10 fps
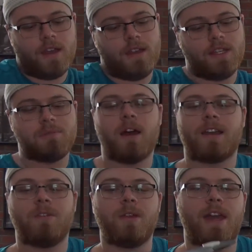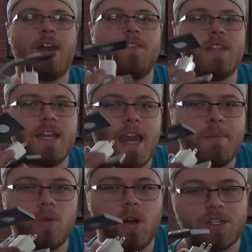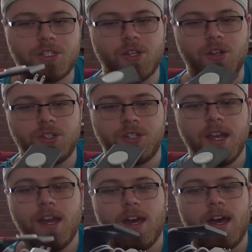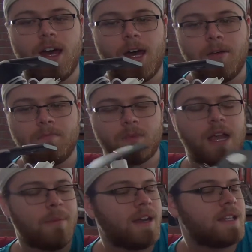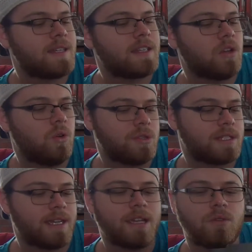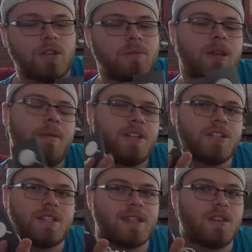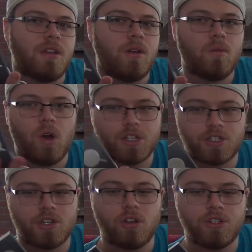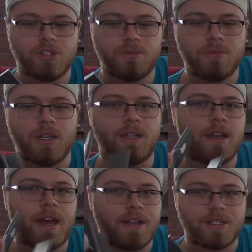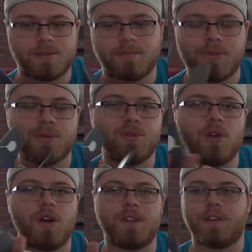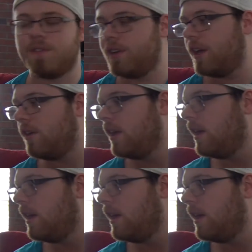in this pocket, we have the Apple Watch charger. I might not take the whole stand with me, I might just take the watch charger, but I just threw it all in there for now.